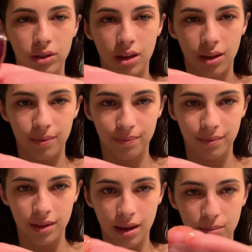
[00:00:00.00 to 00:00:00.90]
like
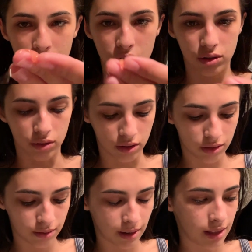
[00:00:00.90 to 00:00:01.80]
that much. Oh god,
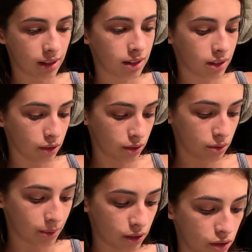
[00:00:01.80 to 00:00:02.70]
it's a little too
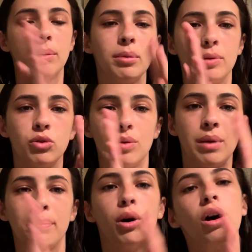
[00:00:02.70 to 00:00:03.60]
much. Rub it between
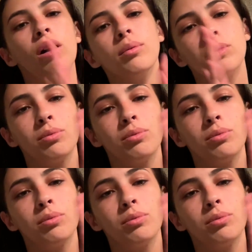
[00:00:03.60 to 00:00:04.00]
my palms,